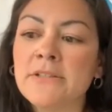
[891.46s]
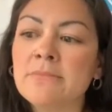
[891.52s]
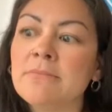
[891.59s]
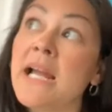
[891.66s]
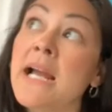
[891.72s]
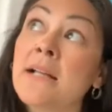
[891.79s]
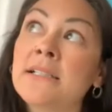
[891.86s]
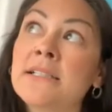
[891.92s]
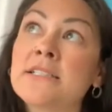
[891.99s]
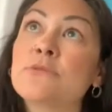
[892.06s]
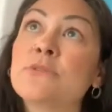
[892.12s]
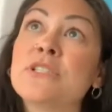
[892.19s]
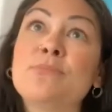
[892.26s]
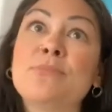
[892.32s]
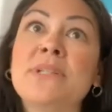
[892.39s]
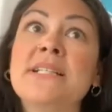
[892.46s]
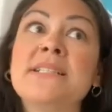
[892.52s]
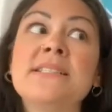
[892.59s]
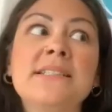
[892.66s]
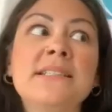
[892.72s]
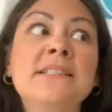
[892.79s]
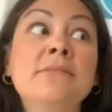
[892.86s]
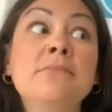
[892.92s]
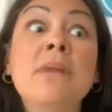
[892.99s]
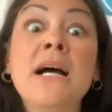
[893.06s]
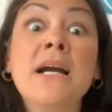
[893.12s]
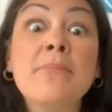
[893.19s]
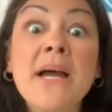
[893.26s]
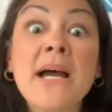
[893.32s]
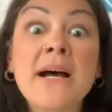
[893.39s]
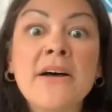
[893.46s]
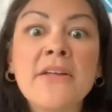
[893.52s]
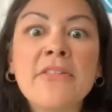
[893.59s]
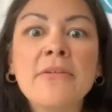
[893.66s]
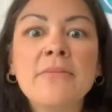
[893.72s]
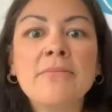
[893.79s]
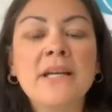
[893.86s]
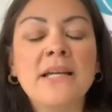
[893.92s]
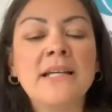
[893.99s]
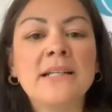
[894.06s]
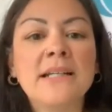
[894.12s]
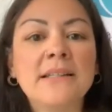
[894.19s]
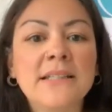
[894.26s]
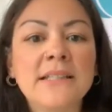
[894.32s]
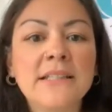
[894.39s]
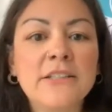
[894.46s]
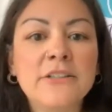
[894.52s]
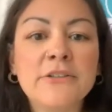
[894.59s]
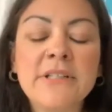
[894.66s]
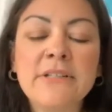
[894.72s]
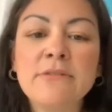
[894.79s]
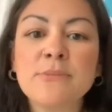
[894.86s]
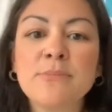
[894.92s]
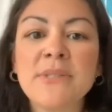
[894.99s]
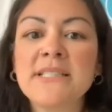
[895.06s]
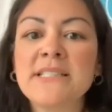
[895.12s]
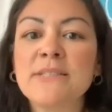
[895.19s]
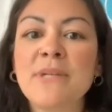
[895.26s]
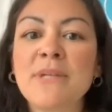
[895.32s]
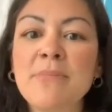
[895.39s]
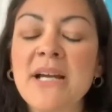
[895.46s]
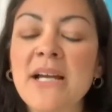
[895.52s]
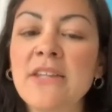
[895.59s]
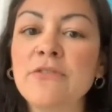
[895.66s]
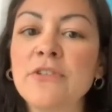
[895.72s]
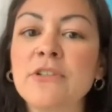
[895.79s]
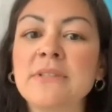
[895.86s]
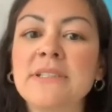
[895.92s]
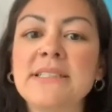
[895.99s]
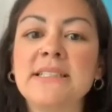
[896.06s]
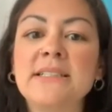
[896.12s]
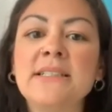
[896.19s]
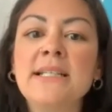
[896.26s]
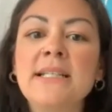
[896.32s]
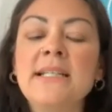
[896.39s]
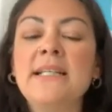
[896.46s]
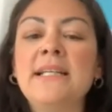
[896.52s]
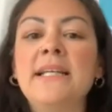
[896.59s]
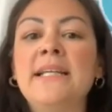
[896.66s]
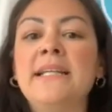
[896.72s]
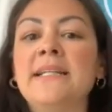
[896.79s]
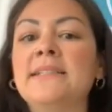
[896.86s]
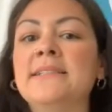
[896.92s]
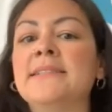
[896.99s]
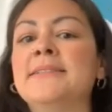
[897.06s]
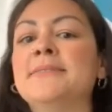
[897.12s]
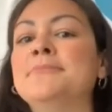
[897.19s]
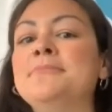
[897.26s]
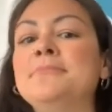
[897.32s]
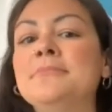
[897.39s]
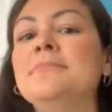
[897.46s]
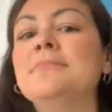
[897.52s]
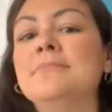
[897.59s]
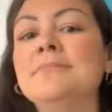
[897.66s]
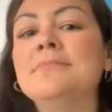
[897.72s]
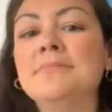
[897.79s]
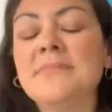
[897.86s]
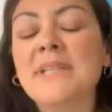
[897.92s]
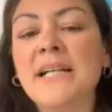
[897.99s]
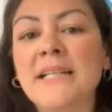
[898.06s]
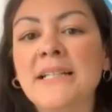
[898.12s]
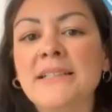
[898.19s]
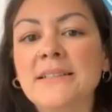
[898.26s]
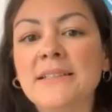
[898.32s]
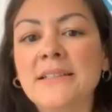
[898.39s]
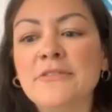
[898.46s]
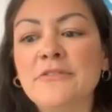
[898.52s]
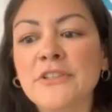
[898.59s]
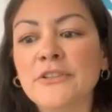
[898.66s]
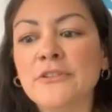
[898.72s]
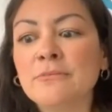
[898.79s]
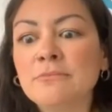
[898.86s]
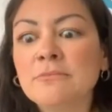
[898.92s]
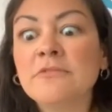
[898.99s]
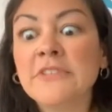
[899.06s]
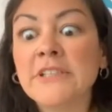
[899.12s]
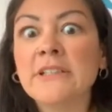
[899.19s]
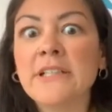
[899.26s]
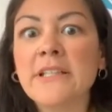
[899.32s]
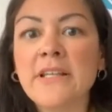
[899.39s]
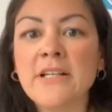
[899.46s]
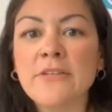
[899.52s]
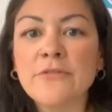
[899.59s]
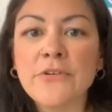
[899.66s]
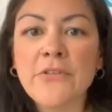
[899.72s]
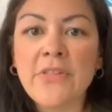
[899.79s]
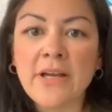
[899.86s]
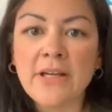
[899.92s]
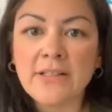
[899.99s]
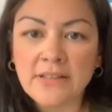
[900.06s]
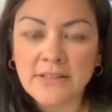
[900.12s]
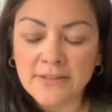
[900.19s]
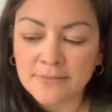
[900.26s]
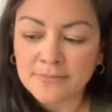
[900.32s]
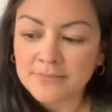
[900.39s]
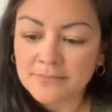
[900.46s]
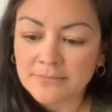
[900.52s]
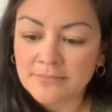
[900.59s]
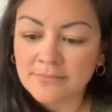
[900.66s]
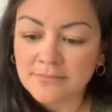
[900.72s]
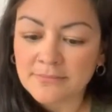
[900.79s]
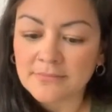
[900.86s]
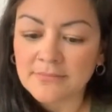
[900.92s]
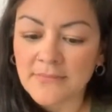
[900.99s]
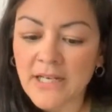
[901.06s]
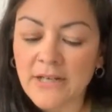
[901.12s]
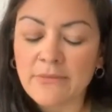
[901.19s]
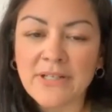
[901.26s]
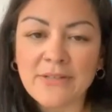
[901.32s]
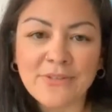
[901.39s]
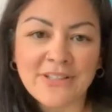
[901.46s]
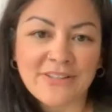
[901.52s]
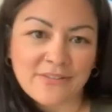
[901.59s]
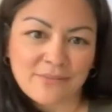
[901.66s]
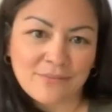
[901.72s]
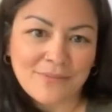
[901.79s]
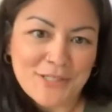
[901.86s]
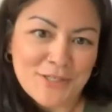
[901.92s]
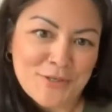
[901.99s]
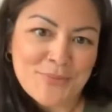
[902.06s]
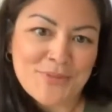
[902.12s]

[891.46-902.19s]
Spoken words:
Alex was placed in my path. And I think, he was placed in my path for a reason. And I feel very thankful that I went with him